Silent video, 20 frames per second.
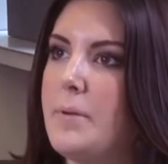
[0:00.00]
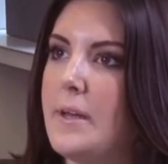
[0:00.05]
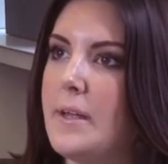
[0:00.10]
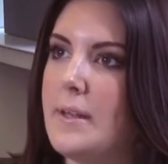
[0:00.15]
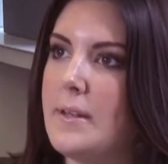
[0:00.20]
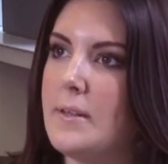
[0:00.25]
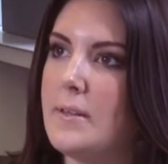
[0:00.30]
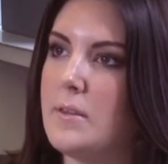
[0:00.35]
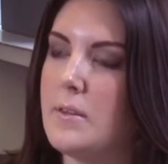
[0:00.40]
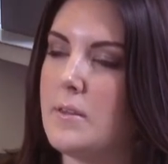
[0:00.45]

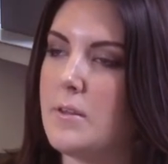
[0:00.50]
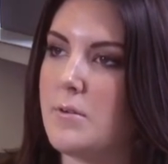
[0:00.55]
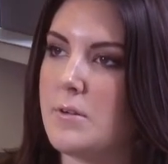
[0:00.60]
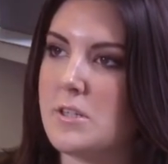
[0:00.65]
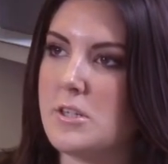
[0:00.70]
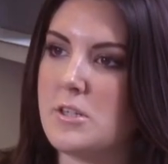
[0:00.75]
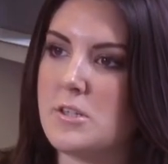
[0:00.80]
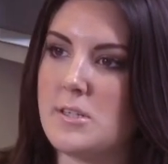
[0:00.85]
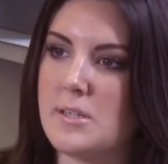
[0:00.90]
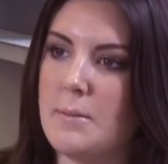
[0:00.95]
but there
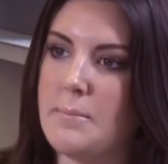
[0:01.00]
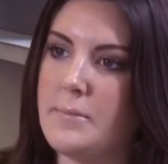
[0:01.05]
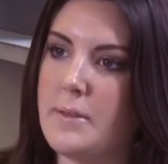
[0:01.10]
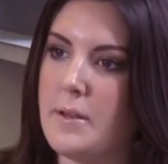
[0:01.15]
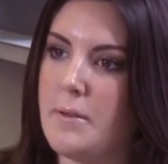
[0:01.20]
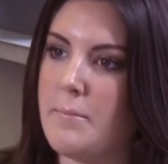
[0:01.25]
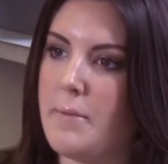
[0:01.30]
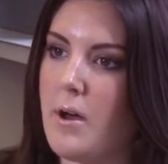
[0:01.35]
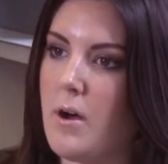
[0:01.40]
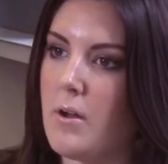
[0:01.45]
was just
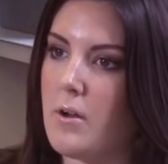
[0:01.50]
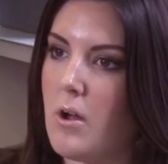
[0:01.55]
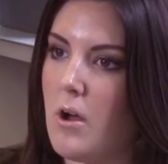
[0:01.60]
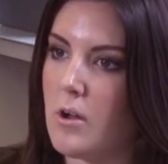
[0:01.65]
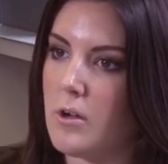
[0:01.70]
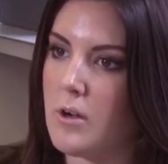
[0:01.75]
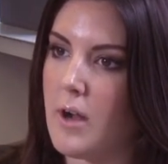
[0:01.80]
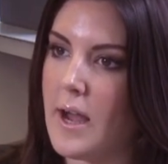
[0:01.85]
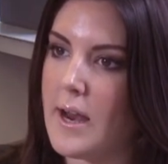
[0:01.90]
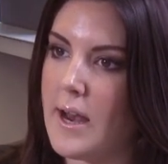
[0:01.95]
something about
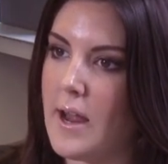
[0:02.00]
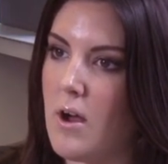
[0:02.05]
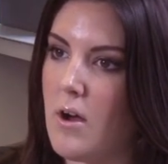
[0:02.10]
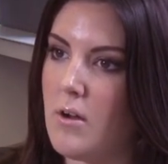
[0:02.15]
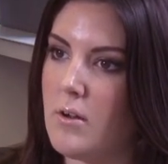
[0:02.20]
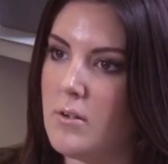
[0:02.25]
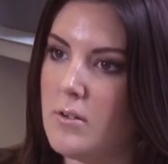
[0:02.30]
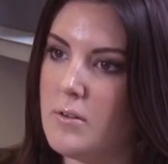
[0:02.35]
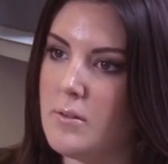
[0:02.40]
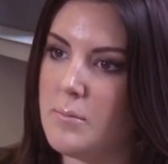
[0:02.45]
"All Cried
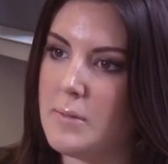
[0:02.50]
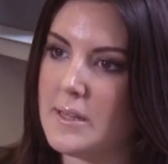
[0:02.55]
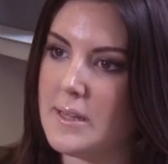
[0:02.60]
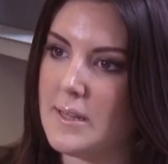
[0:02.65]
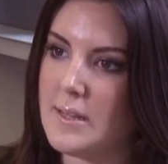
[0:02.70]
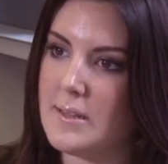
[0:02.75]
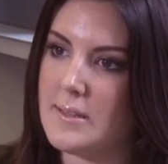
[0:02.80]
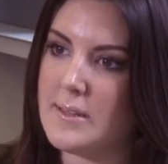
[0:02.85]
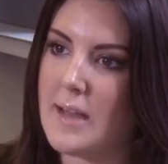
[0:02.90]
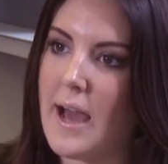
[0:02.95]
Out." I mean,
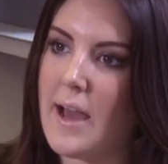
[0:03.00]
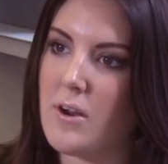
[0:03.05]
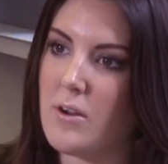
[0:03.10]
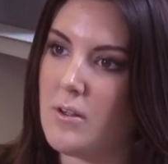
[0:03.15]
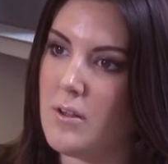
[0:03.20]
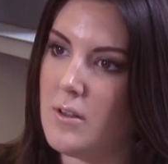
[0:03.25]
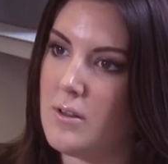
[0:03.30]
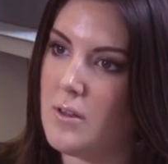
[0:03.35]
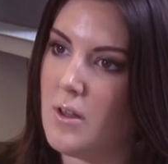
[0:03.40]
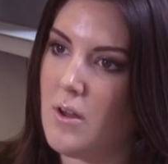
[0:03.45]
the
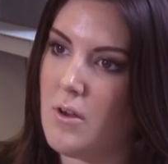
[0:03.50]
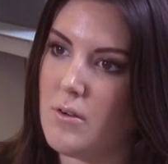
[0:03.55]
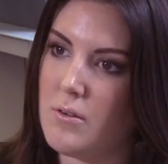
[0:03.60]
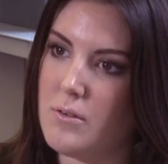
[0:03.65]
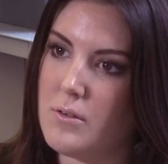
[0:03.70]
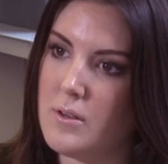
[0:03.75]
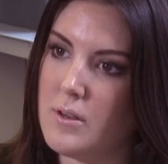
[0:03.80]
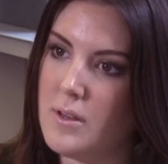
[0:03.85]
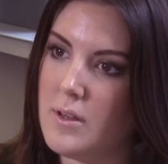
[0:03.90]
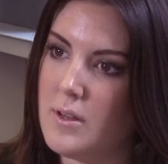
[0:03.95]
title
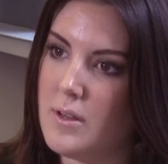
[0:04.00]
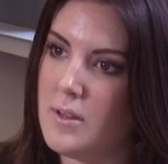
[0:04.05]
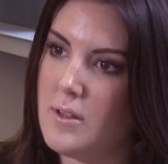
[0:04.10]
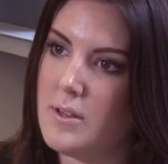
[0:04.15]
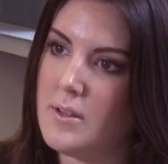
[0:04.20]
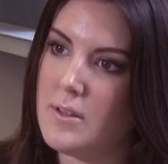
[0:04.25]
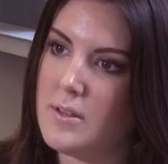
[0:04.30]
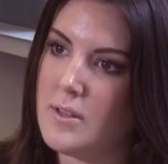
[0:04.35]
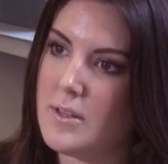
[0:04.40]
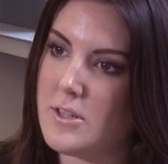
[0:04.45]
alone
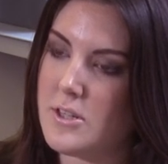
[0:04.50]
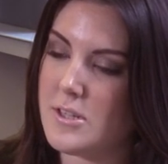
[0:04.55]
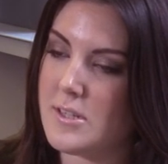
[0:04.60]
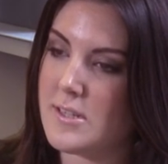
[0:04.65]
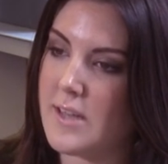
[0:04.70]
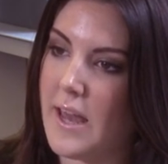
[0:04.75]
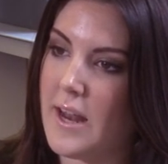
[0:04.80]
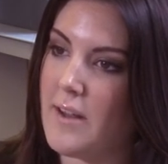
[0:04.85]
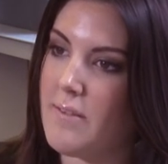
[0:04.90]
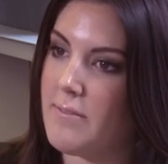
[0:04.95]
is
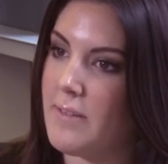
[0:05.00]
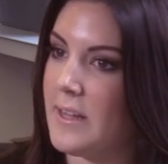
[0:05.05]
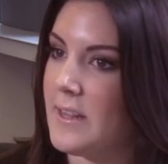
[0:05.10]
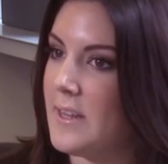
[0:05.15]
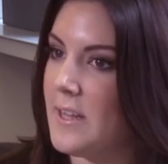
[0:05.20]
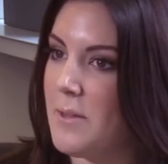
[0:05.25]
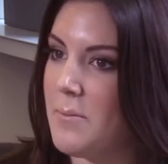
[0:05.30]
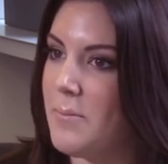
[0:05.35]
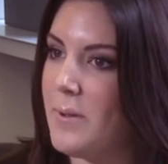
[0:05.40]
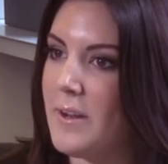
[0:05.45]
just kind of like
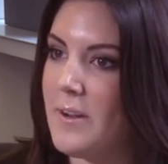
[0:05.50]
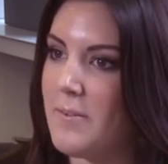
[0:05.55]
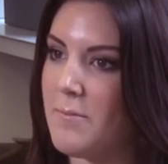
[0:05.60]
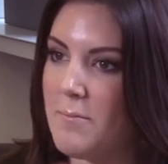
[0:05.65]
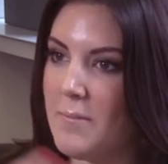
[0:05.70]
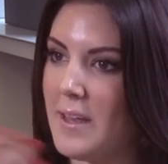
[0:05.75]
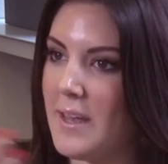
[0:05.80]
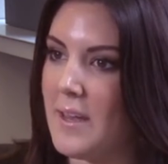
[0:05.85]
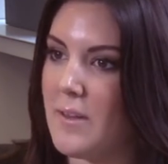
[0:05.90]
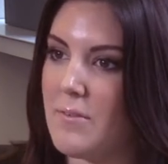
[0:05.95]
the
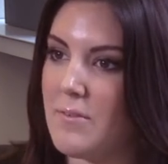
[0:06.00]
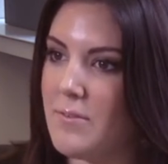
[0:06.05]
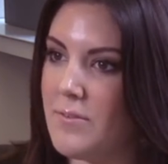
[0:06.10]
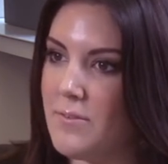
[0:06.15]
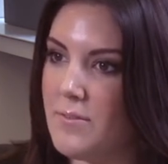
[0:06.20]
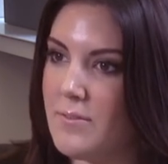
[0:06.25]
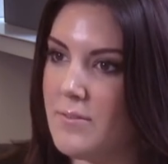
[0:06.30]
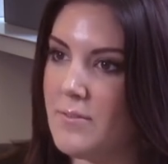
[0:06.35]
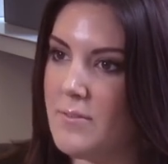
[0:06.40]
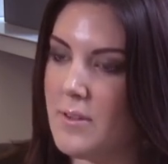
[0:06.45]
epitome
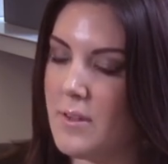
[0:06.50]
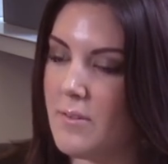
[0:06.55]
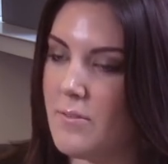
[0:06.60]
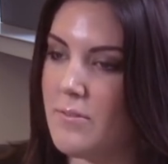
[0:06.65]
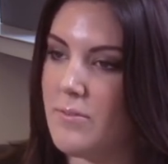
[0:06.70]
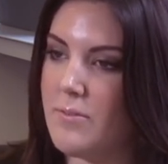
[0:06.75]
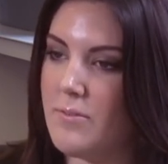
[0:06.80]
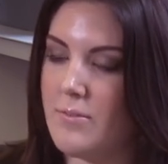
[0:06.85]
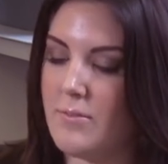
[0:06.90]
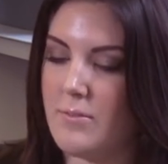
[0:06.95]
of
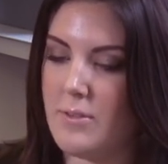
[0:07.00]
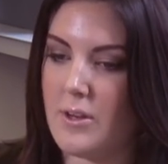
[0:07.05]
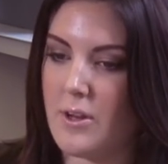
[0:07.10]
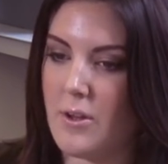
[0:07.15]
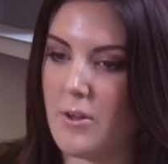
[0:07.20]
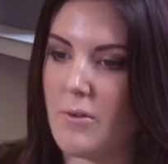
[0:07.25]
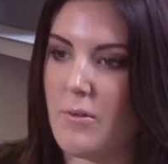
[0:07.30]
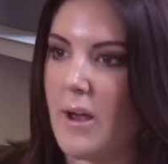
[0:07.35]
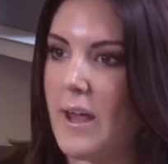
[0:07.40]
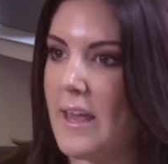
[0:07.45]
of you
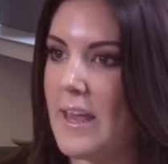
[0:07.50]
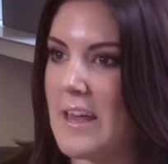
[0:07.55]
know who I